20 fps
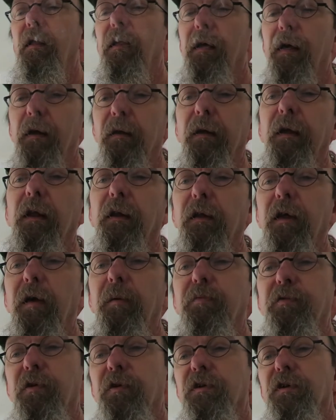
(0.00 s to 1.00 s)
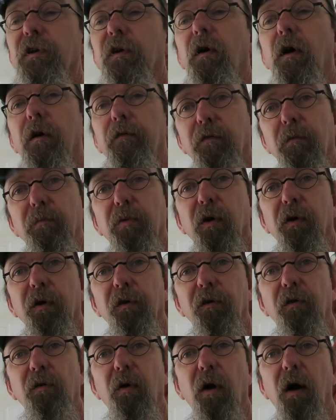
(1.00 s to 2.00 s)
it, it keeps your cigar from burning
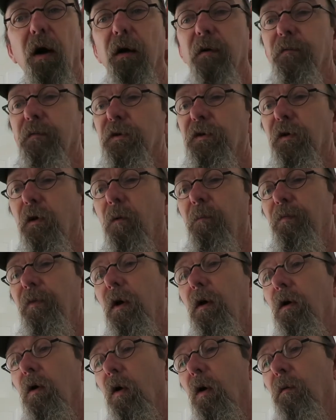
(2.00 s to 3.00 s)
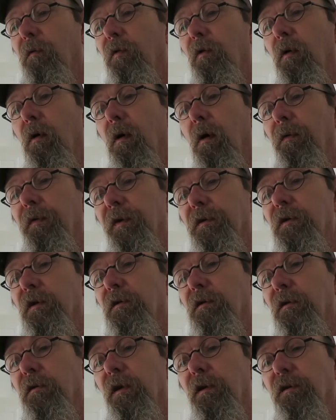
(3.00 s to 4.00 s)
too hot. So overall, this
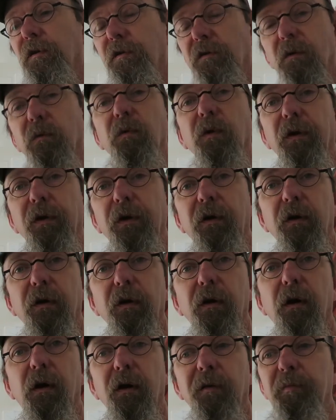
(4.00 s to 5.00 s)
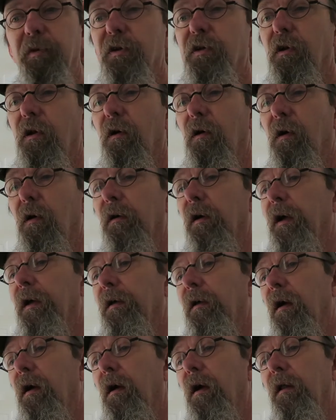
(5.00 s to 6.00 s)
is this is a really good economy cigar. I,
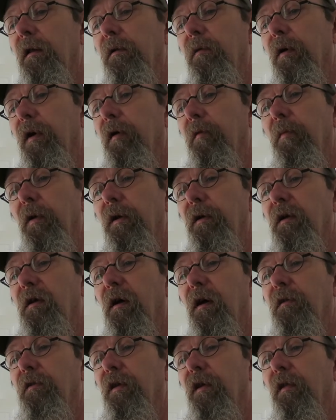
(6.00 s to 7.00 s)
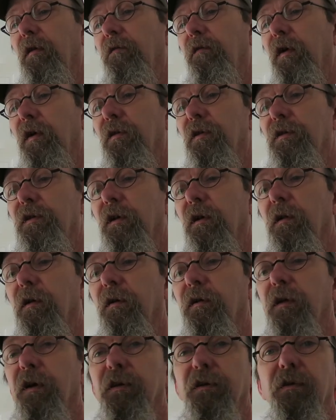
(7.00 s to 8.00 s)
I highly recommend it. I think the Victor Sinclair
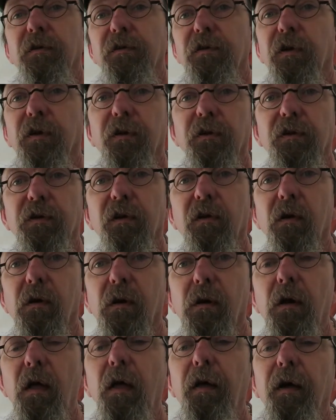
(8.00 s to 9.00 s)
Tusker is a good cigar.